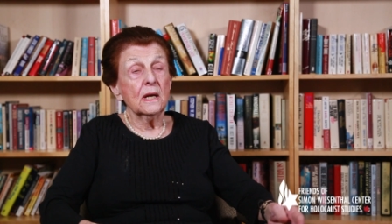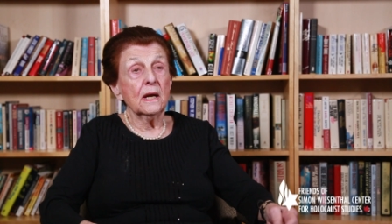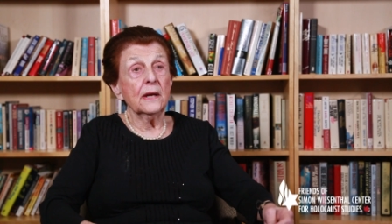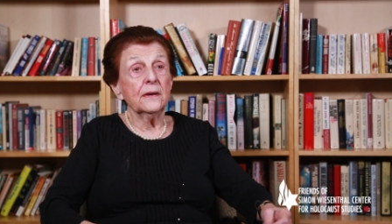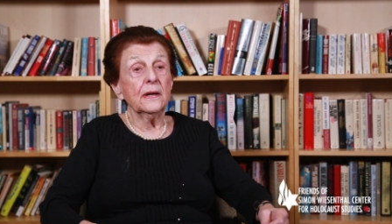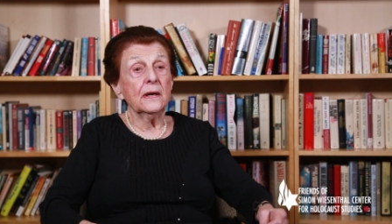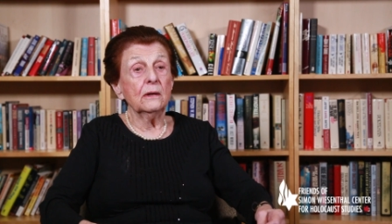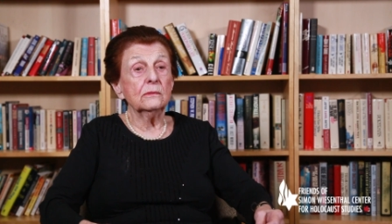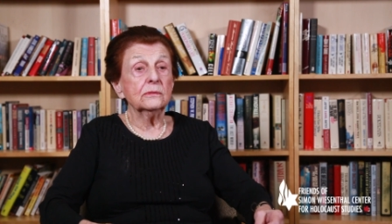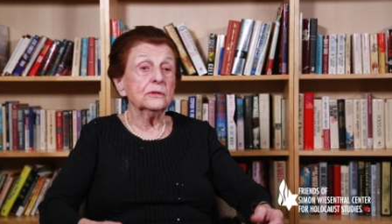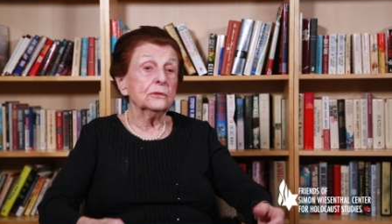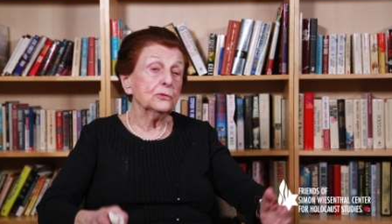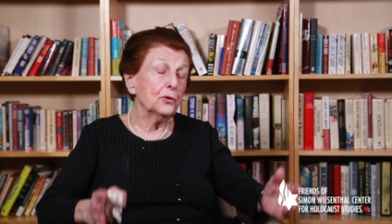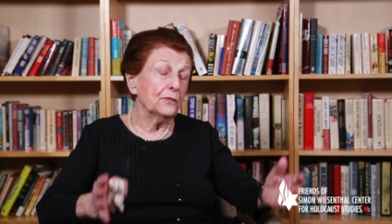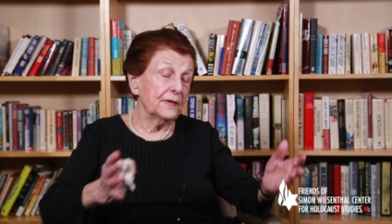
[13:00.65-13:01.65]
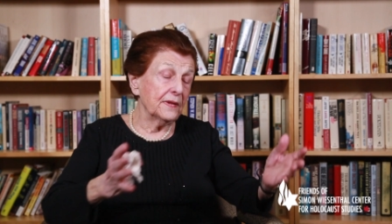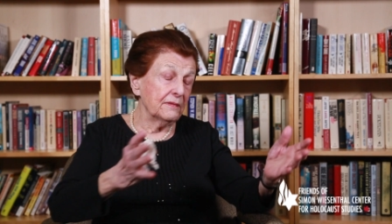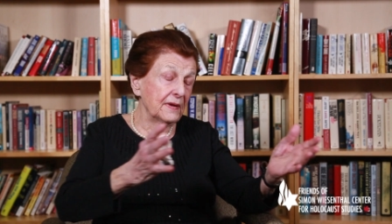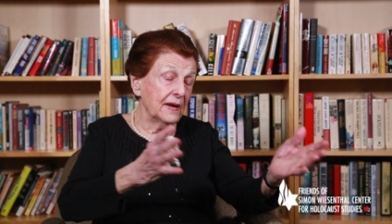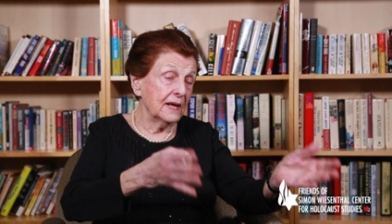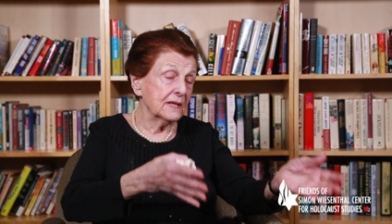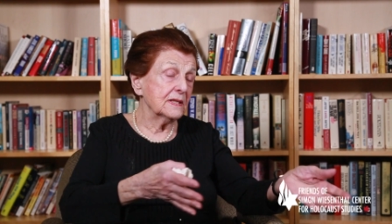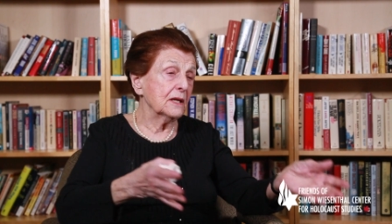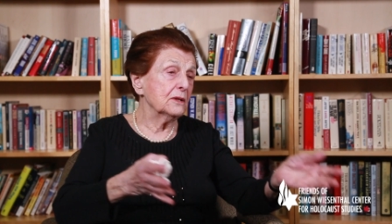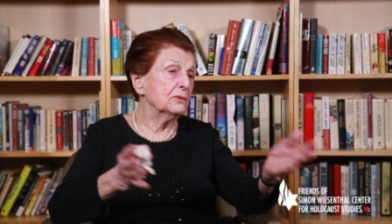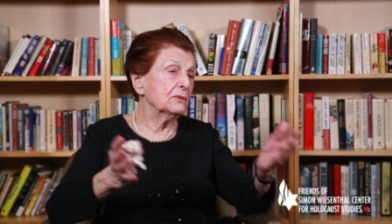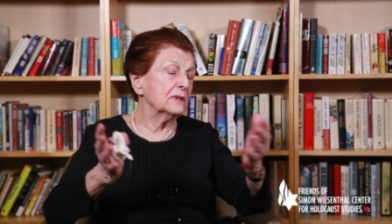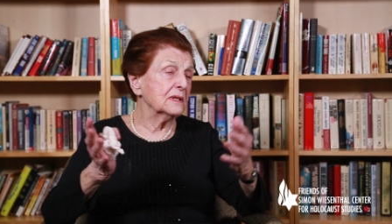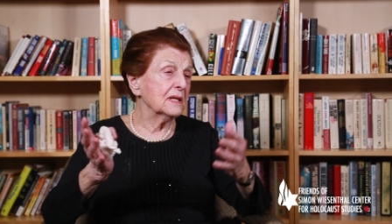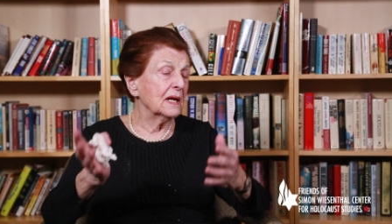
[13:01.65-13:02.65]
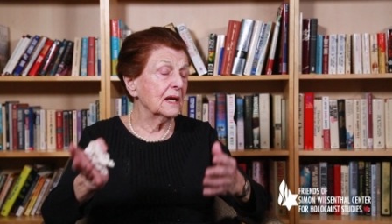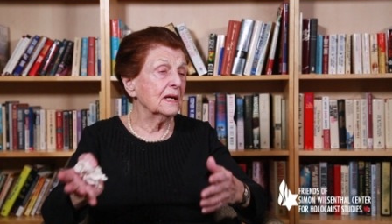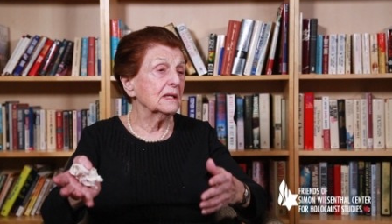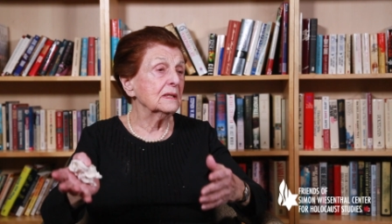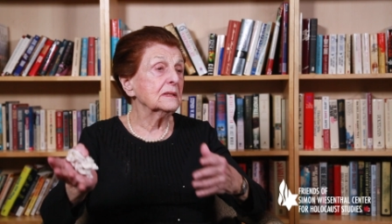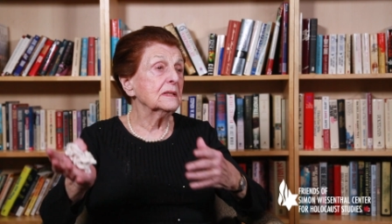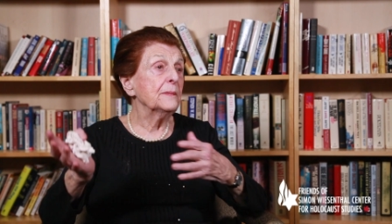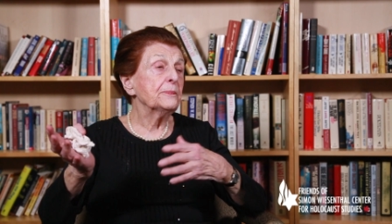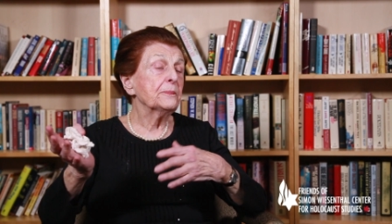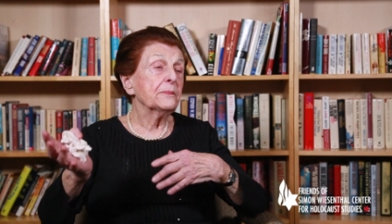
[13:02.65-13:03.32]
and I also knew where they were executed and killed,